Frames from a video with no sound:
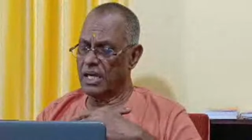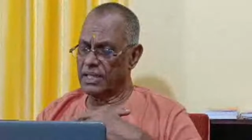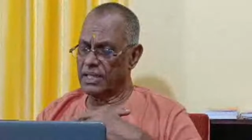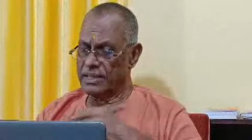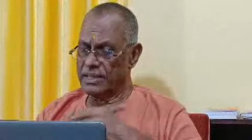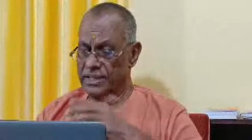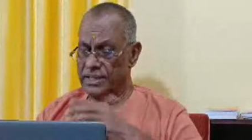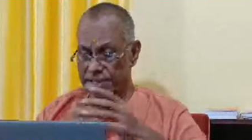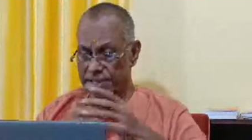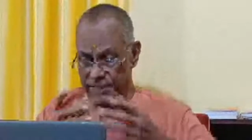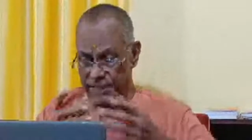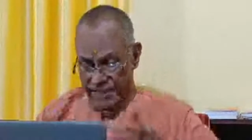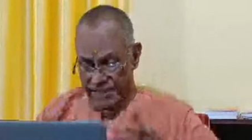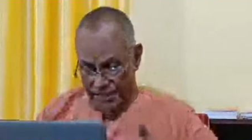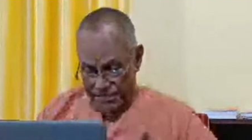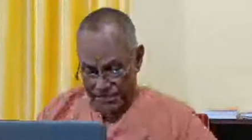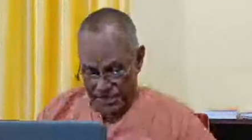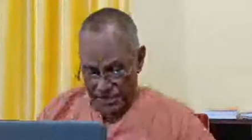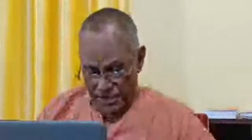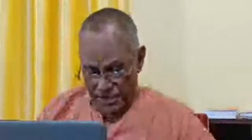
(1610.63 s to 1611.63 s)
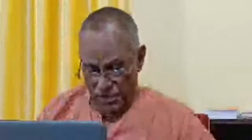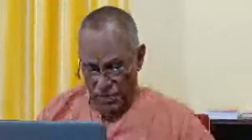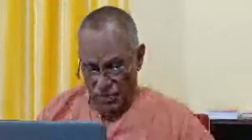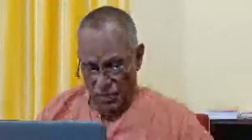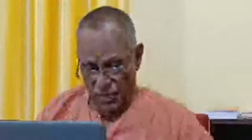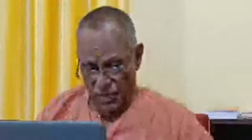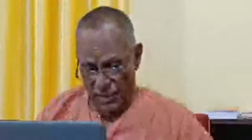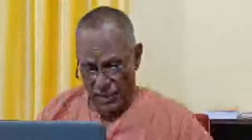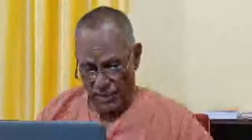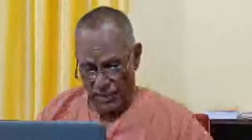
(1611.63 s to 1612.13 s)
This is something,
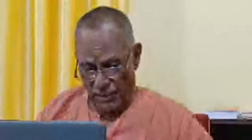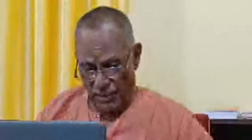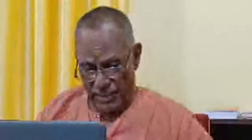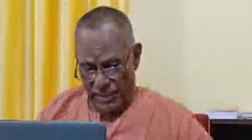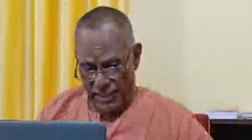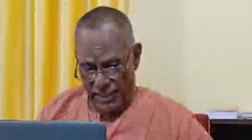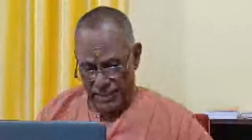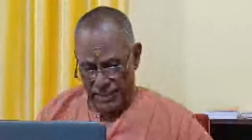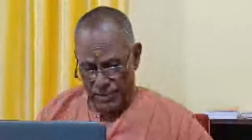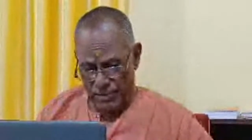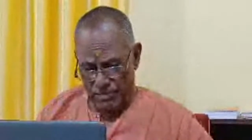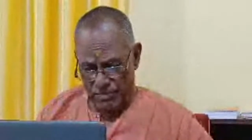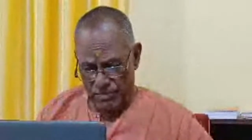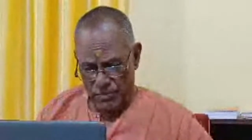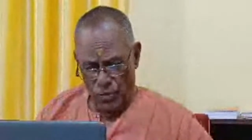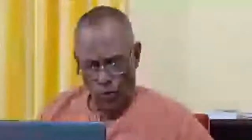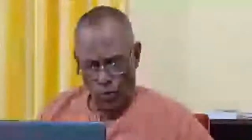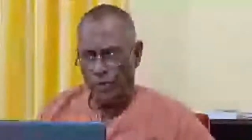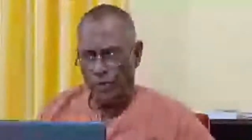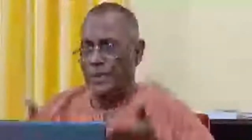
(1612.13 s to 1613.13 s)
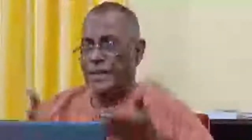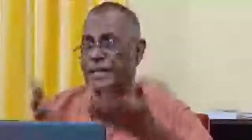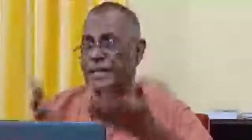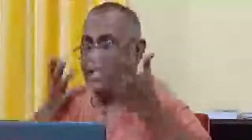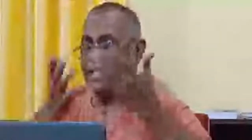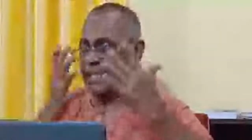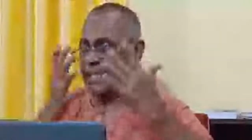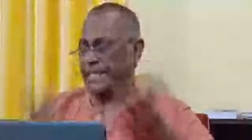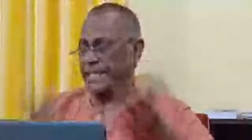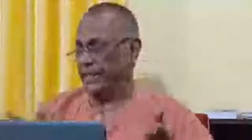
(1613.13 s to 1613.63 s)
only
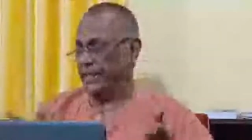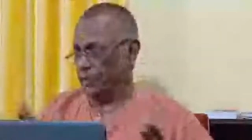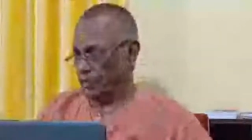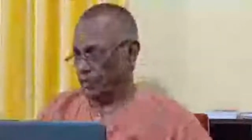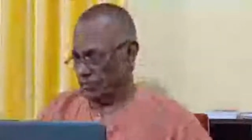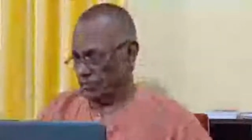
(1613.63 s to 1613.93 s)
nobody can give